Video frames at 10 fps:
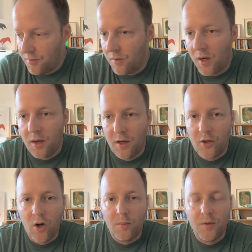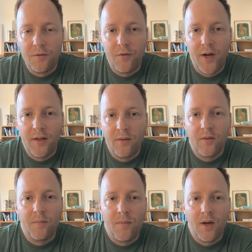a common friend,
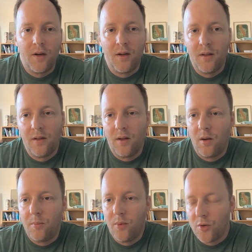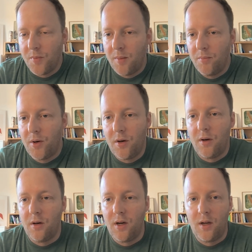my board
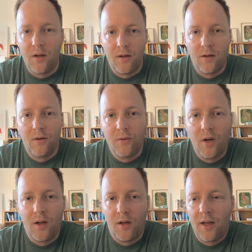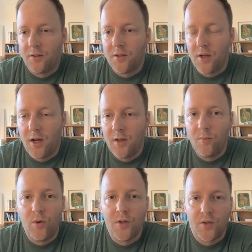member at the
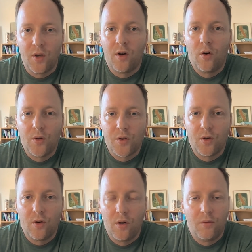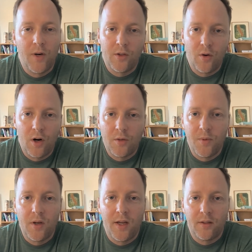time was also Reto
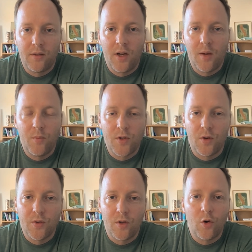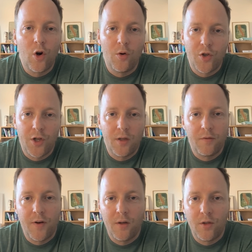Hartmann. At the time, was also coaching the
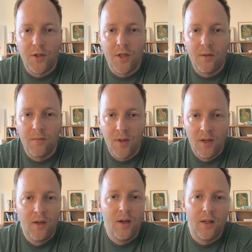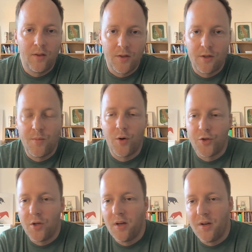founder team at
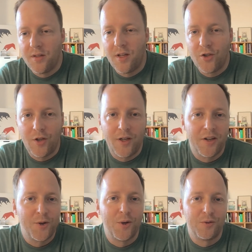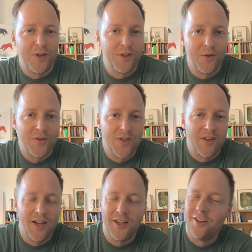Distalmotion. Essentially, I called Reto and said,
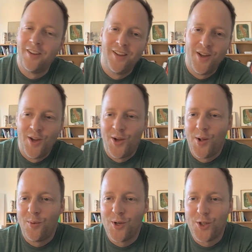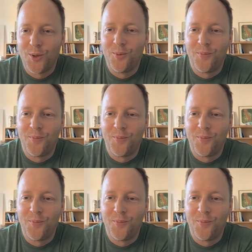"Hey, what are